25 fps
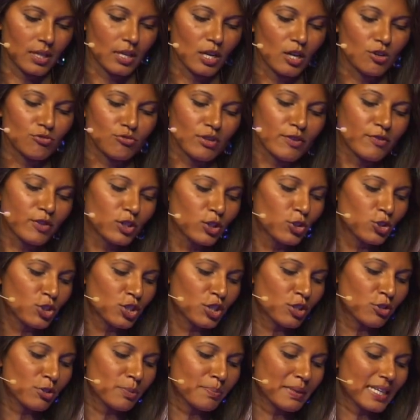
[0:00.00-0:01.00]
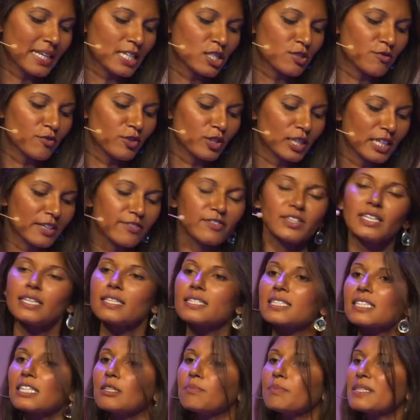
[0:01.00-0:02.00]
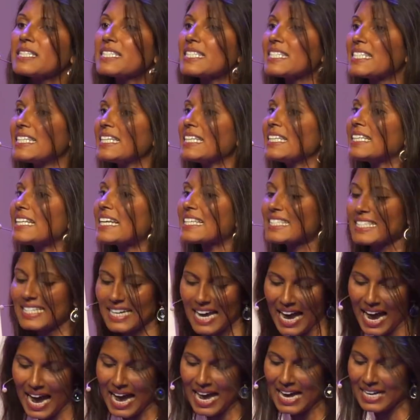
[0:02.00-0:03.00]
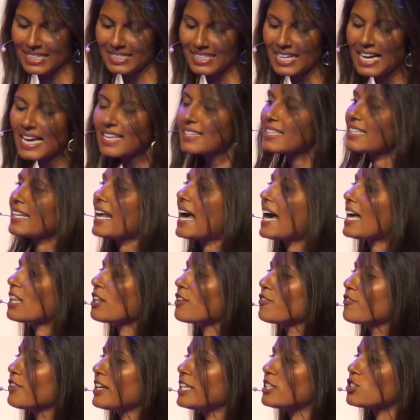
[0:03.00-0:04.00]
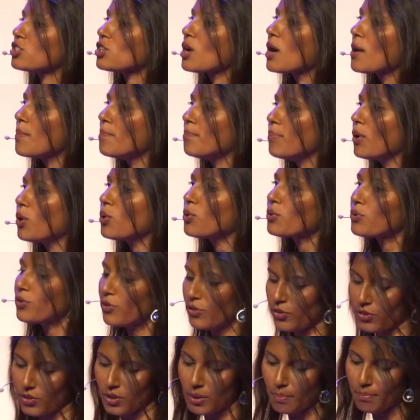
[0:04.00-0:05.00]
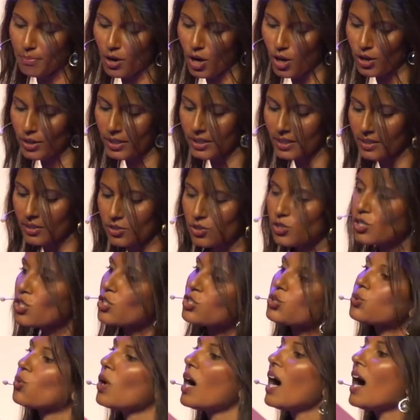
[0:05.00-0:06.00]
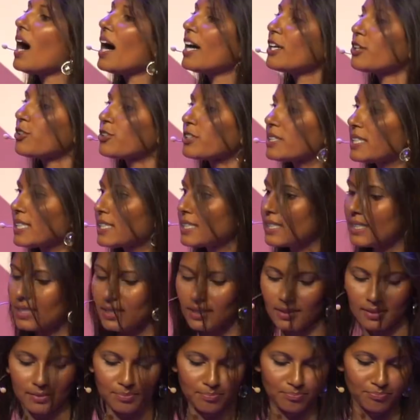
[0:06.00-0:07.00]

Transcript: Revolutionary because forgiveness can be seen as an act that elevates both parties to a higher dignity.